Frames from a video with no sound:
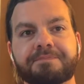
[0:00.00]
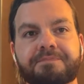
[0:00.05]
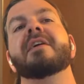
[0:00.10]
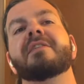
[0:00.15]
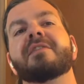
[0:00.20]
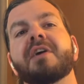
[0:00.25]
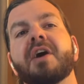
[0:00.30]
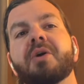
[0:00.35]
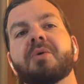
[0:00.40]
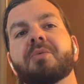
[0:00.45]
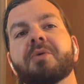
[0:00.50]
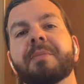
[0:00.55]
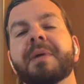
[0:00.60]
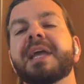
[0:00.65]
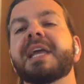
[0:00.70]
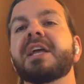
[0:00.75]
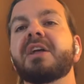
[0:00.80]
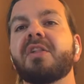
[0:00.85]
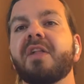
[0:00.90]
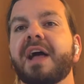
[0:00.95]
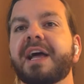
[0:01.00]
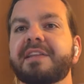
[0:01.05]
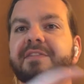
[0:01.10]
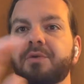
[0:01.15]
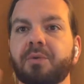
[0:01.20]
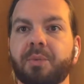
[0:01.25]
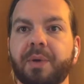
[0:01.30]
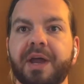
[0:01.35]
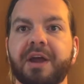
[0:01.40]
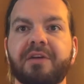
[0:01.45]
So we're making clients
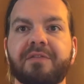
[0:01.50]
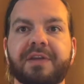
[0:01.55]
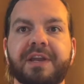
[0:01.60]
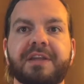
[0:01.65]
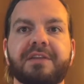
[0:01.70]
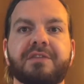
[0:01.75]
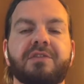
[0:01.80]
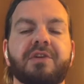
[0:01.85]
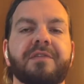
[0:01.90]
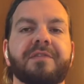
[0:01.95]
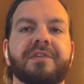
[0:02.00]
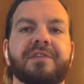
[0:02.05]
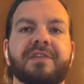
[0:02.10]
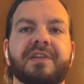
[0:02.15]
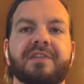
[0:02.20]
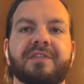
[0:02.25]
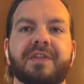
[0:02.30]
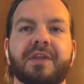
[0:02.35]
aware of any services